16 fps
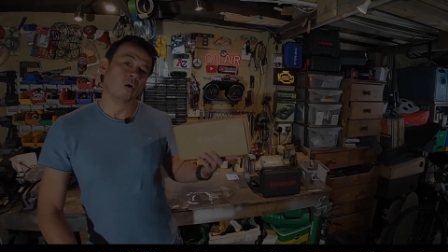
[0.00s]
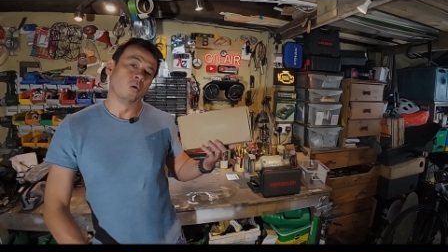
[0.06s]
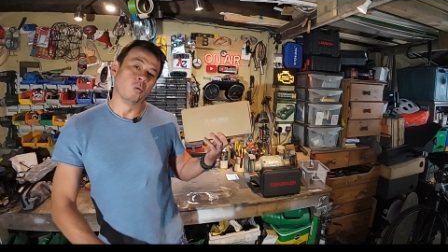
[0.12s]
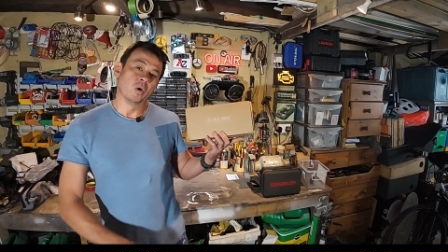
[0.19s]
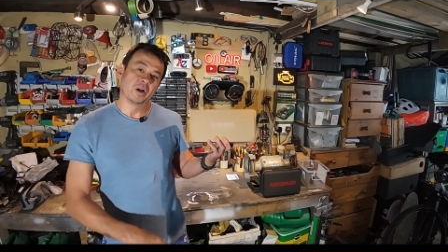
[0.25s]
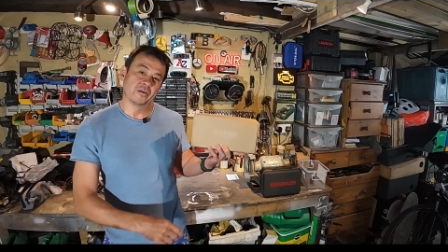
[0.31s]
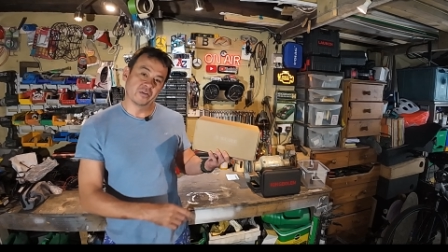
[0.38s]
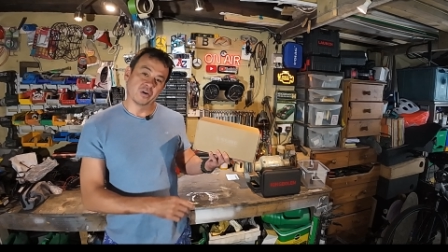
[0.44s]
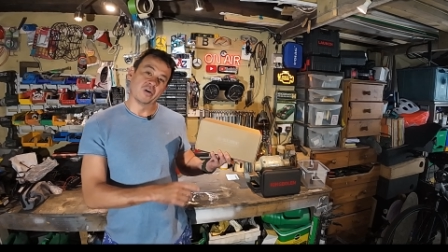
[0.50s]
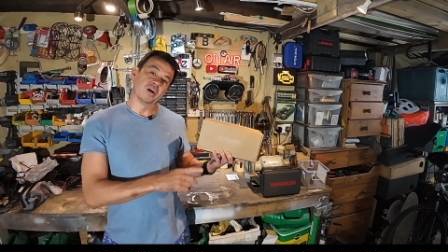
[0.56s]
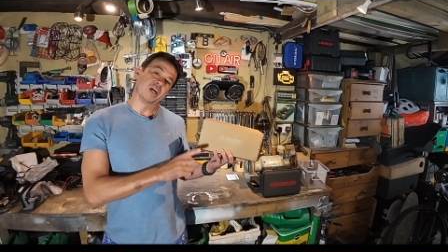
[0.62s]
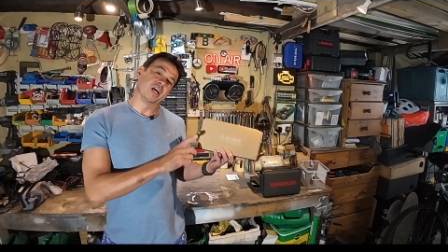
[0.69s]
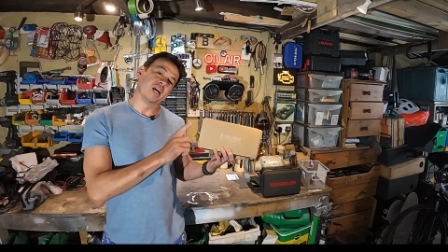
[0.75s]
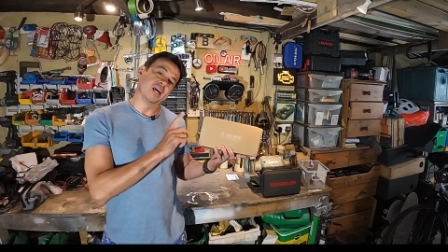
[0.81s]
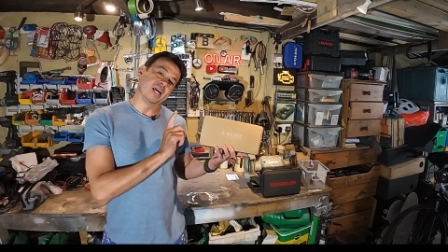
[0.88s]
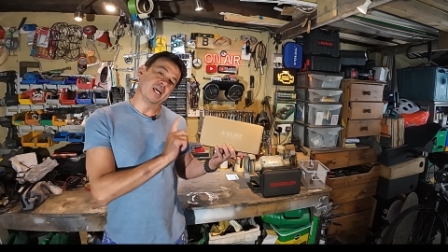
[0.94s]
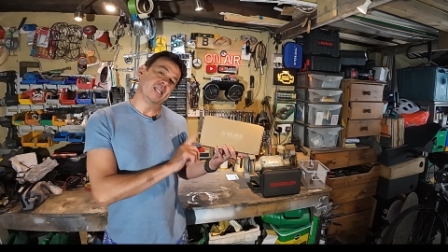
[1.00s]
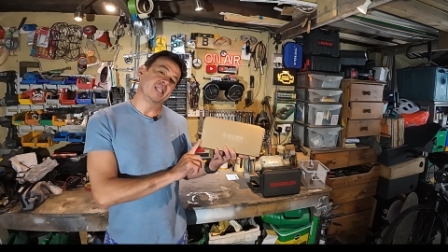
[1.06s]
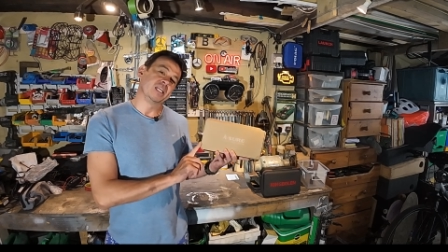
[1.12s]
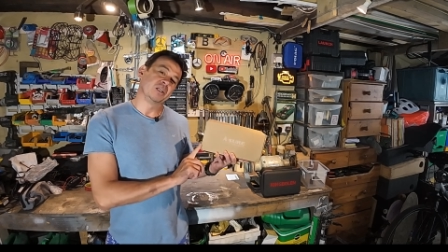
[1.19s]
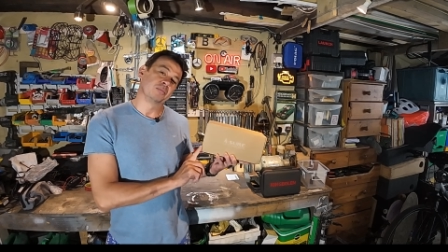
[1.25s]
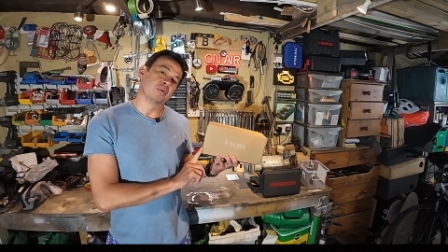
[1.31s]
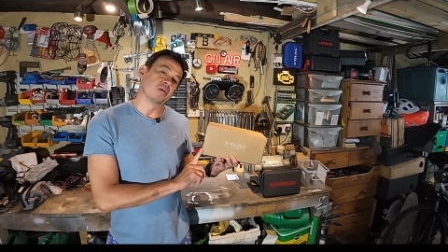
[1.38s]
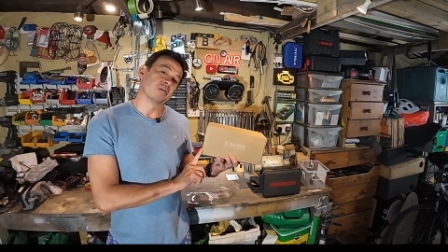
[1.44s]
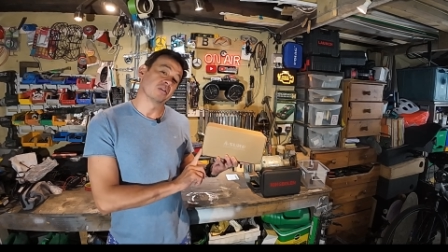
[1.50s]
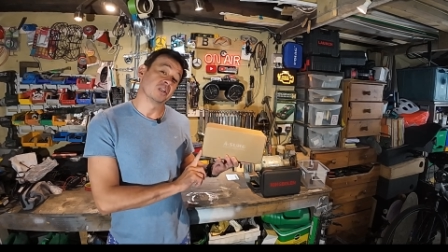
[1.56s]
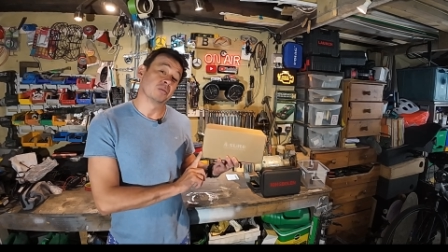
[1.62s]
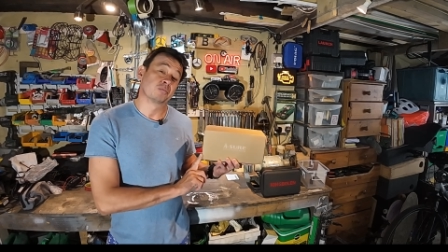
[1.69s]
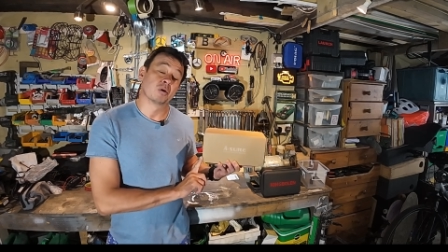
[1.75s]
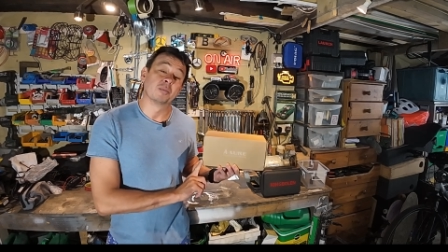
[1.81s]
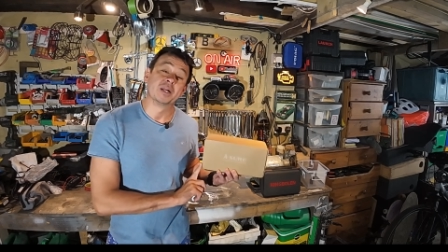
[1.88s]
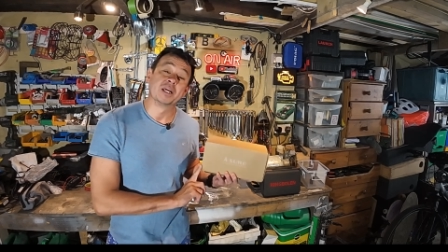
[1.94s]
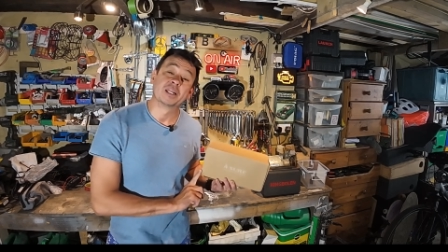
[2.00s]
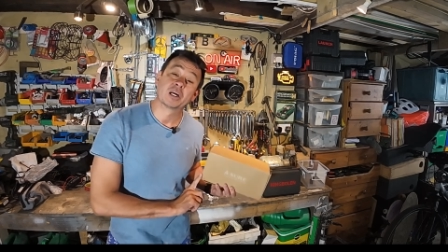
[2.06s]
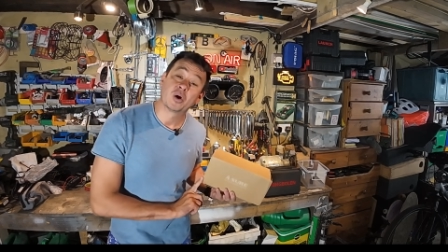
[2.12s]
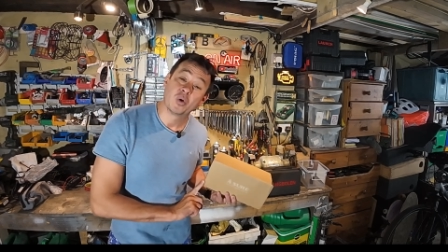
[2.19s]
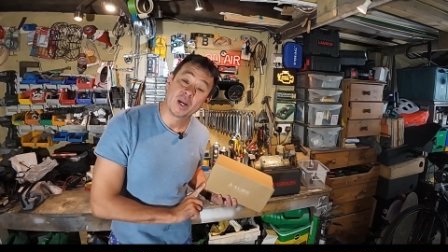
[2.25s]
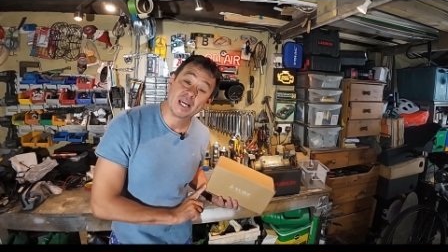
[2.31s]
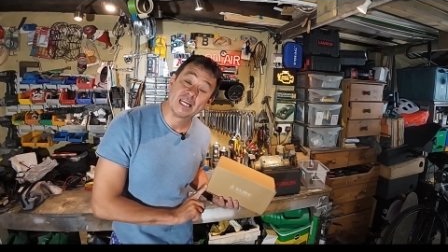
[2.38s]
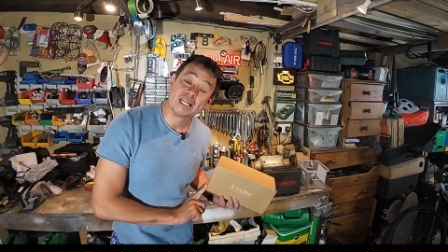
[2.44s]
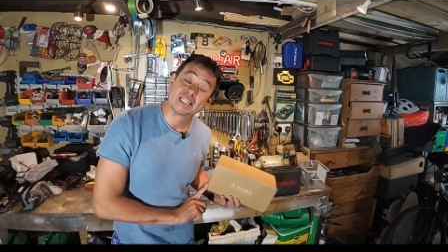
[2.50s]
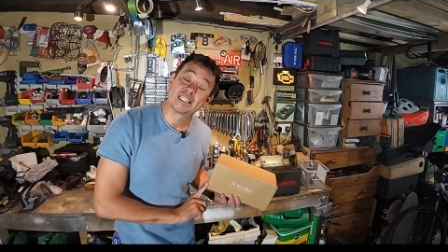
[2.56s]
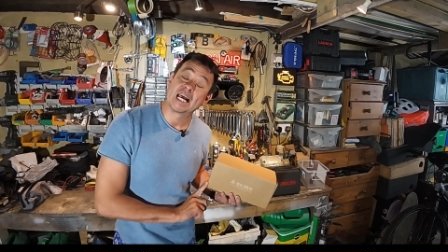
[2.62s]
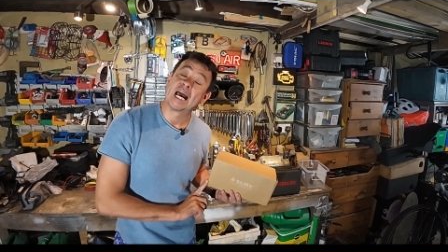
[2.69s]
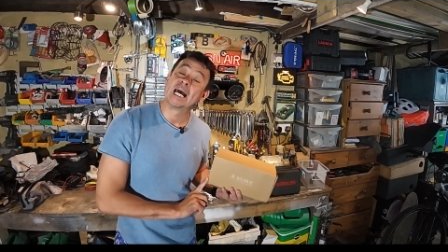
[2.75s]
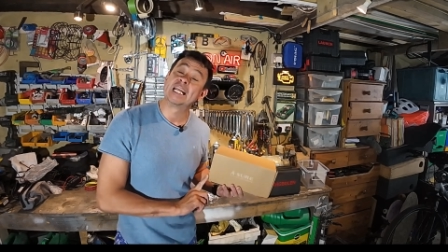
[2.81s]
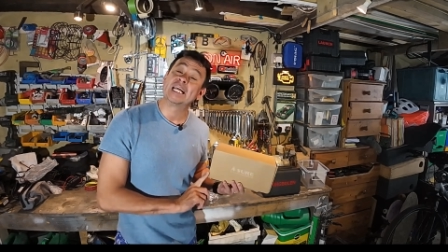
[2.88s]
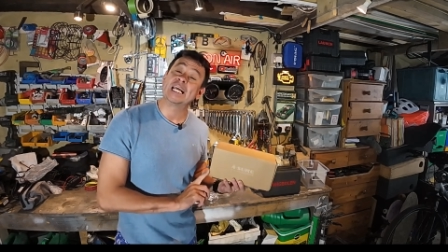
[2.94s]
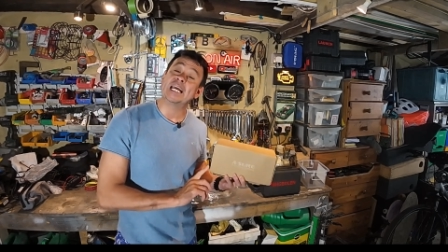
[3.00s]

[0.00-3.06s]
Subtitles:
What I've got here in this box is probably the quickest and